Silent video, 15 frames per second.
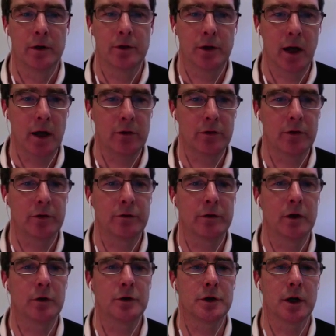Test the
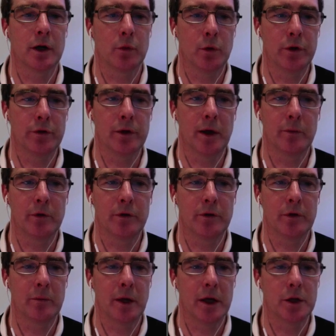flowchart with numbers
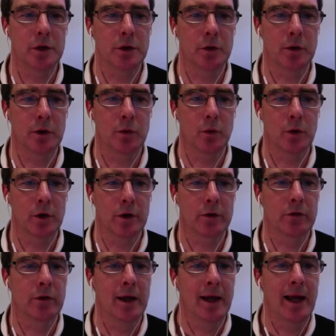to make sure it
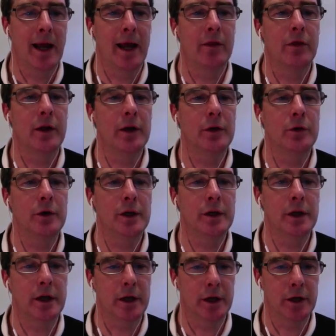works, and then you need
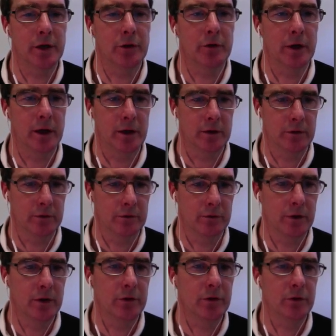to iterate,
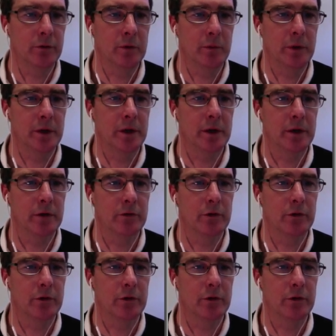rinse and repeat.